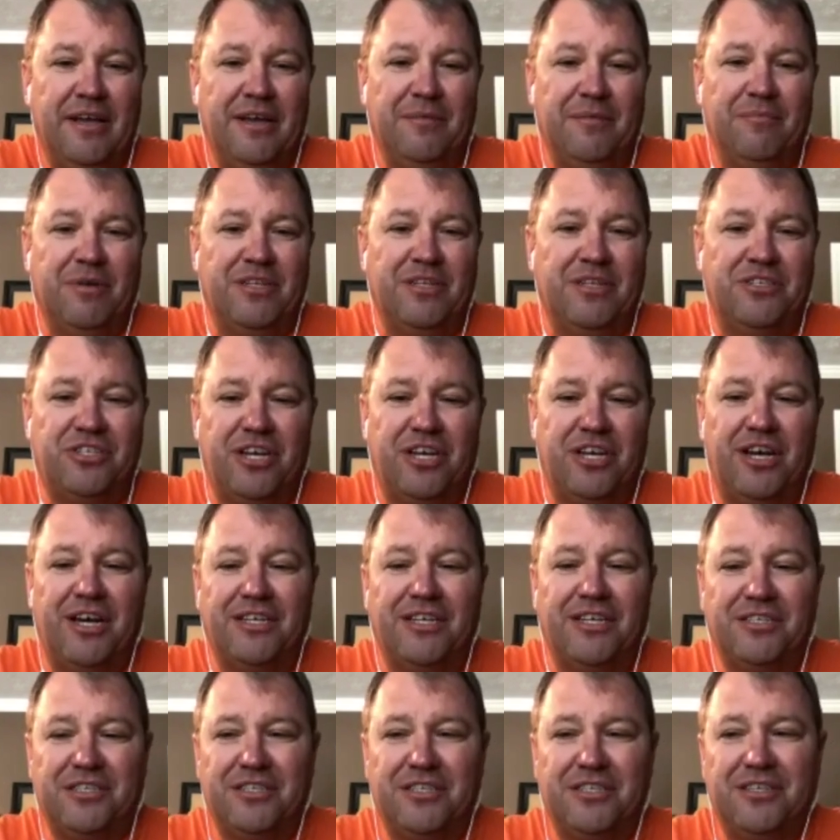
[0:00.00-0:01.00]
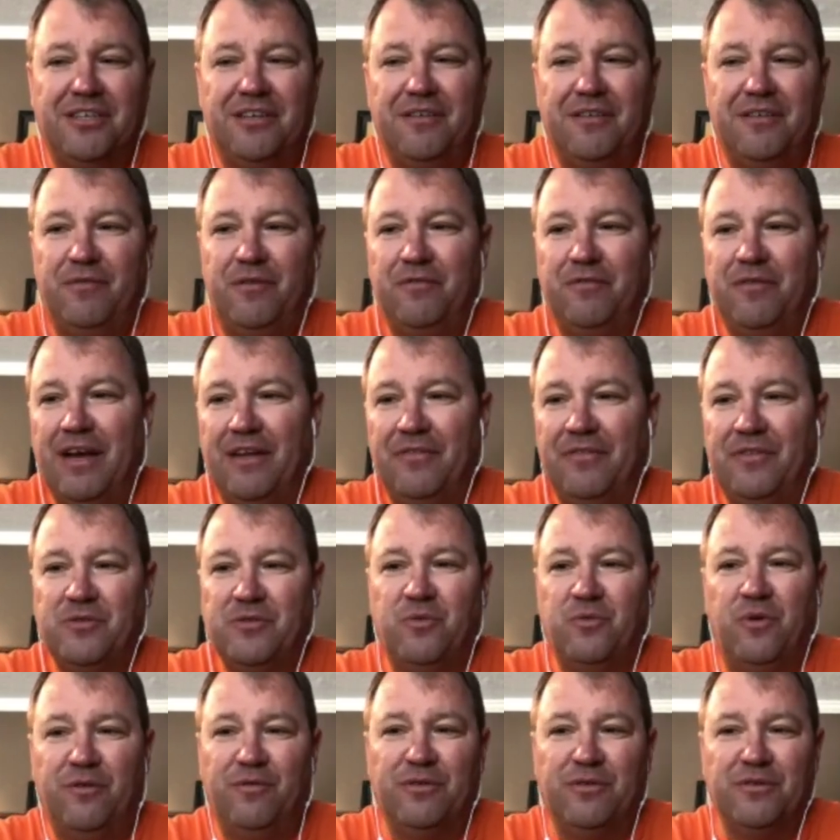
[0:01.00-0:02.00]
But Josh, if you've got this
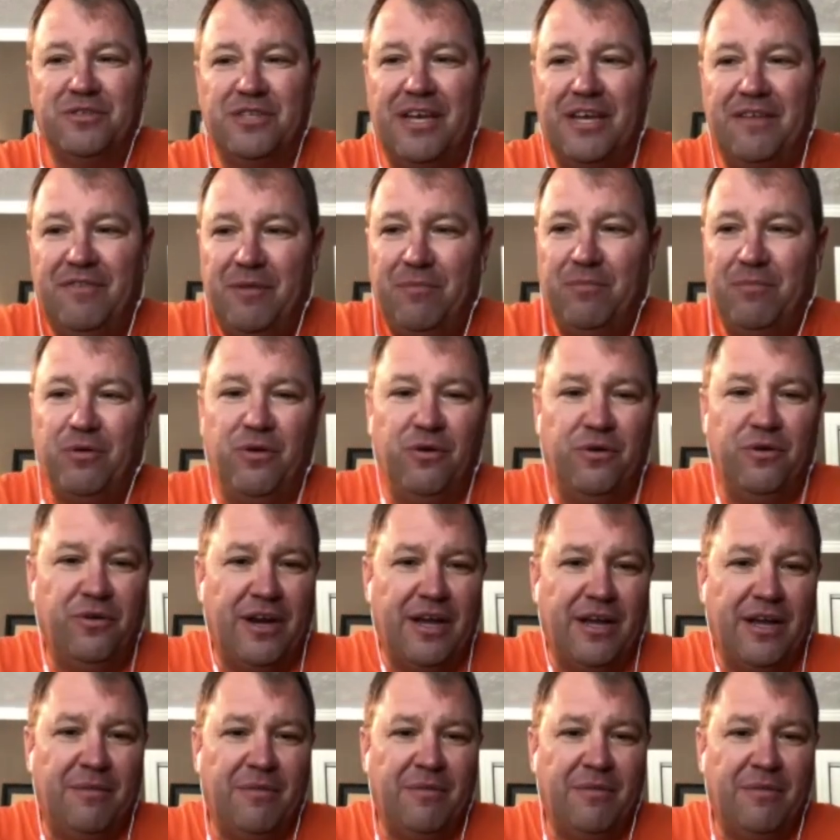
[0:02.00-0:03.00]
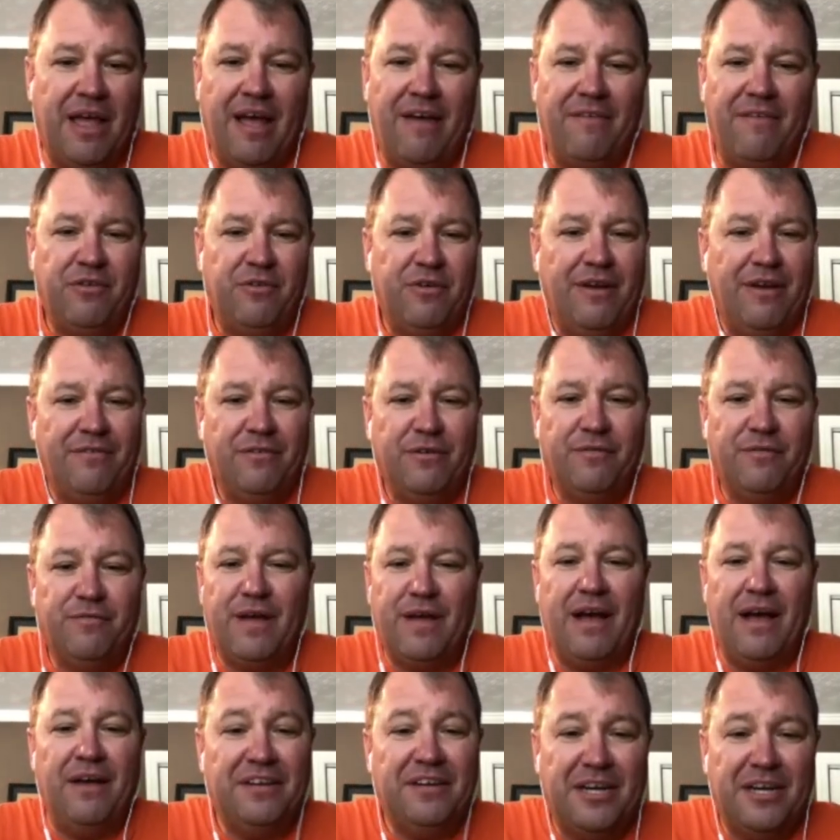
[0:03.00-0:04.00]
wonderful safety program, have you ever
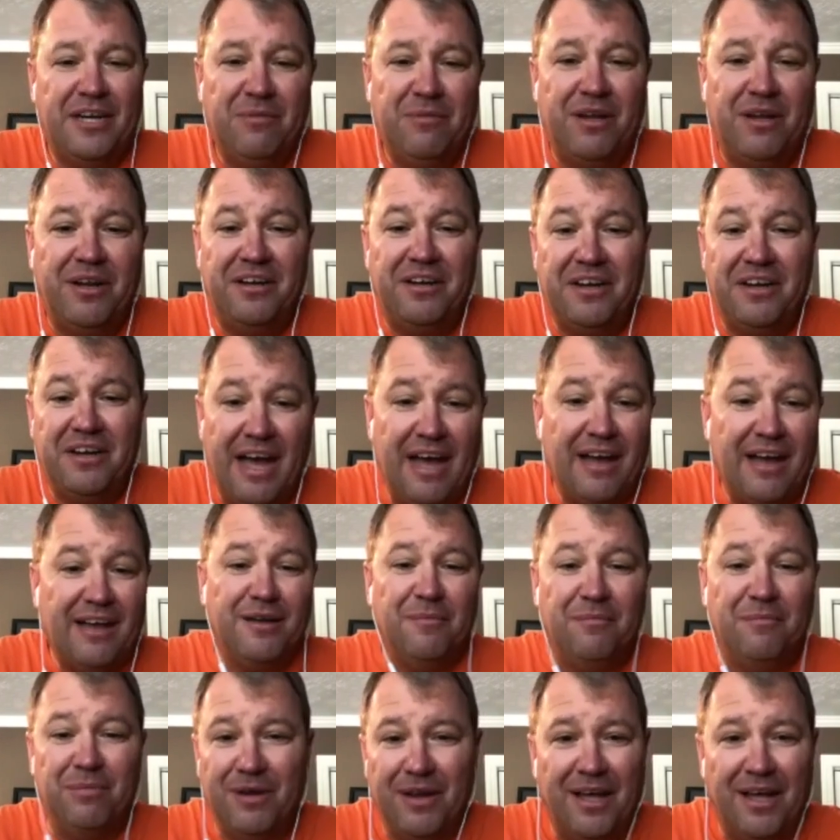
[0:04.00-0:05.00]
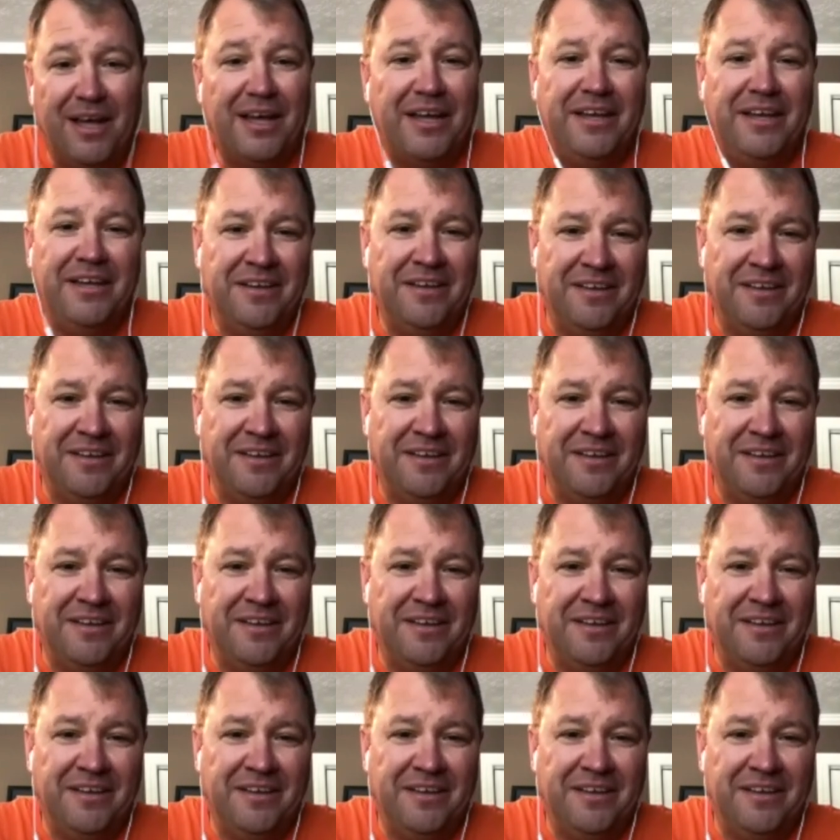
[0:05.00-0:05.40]
found anybody not complying?